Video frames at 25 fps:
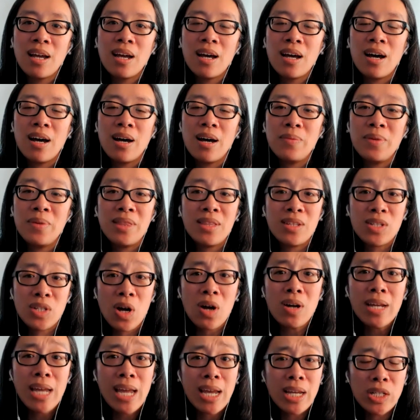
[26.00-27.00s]
in the
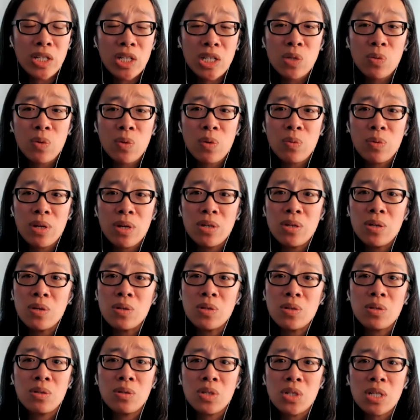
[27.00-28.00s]
dark ages when we
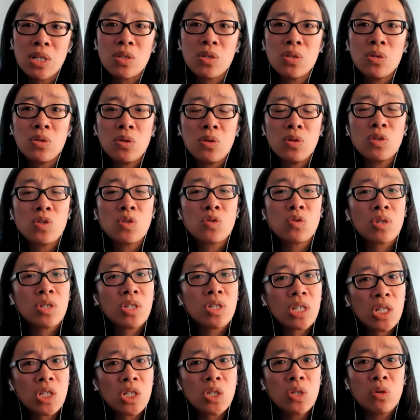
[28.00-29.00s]
used to just use
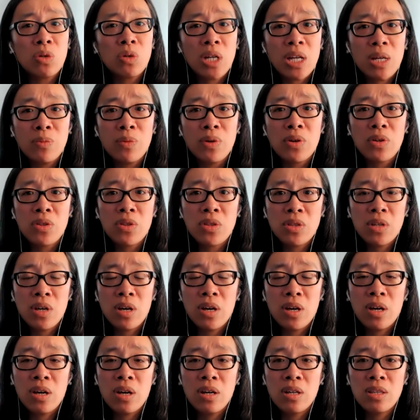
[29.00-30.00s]
traditional
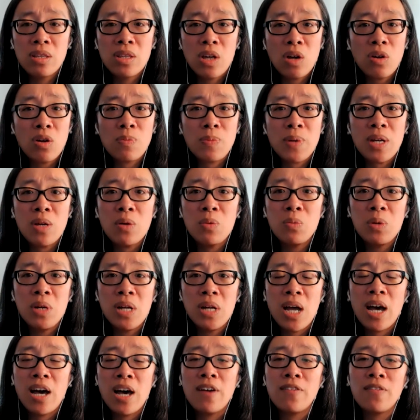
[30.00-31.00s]
chemotherapy, we
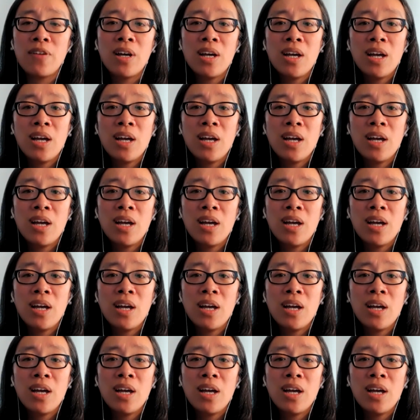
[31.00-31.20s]
have